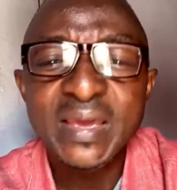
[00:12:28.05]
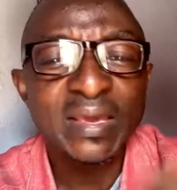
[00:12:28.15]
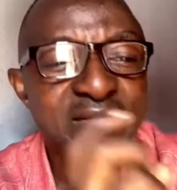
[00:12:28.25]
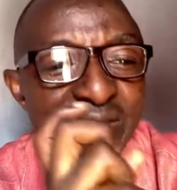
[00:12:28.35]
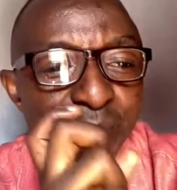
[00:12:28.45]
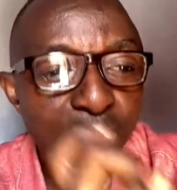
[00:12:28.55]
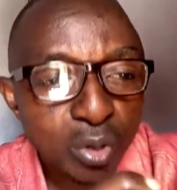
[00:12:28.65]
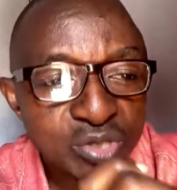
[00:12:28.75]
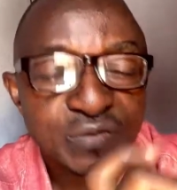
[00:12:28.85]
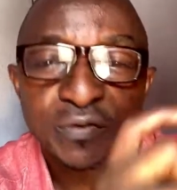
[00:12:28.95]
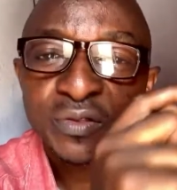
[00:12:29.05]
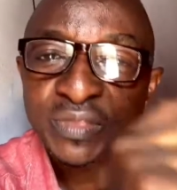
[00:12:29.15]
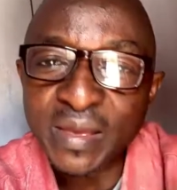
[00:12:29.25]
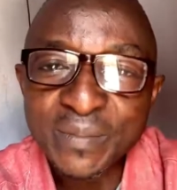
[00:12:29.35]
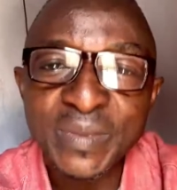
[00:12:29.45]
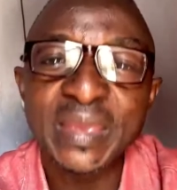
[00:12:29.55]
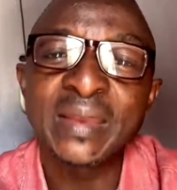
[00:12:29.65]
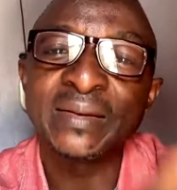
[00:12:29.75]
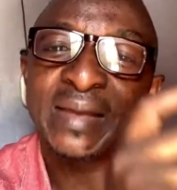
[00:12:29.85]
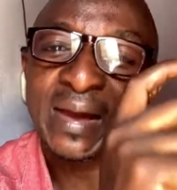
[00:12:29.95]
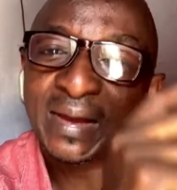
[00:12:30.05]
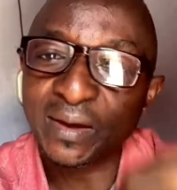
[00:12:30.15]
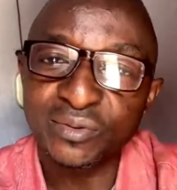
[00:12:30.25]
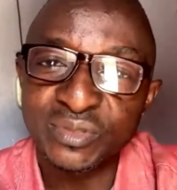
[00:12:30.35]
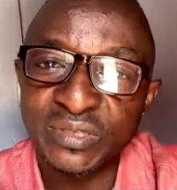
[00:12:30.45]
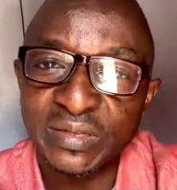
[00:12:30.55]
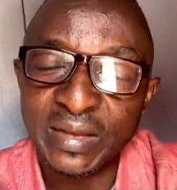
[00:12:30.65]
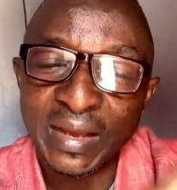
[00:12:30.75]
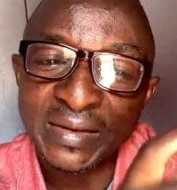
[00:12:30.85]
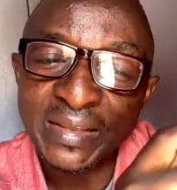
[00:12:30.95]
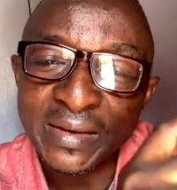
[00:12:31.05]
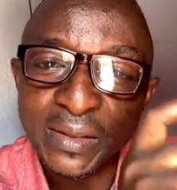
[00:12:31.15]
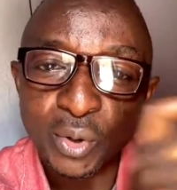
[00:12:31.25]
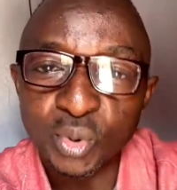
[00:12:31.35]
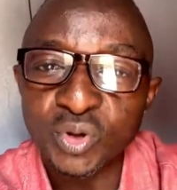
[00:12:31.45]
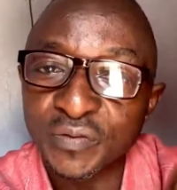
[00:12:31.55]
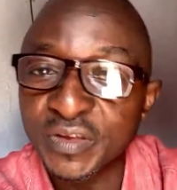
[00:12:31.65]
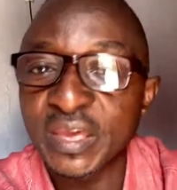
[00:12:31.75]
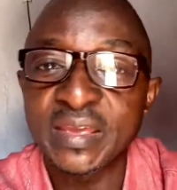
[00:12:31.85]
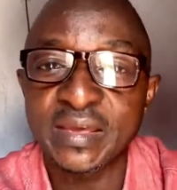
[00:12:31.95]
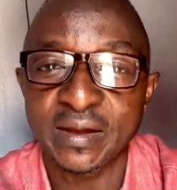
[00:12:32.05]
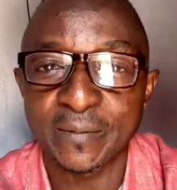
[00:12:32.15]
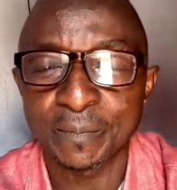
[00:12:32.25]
Is a plus for them in that county and in the whole of Kenya.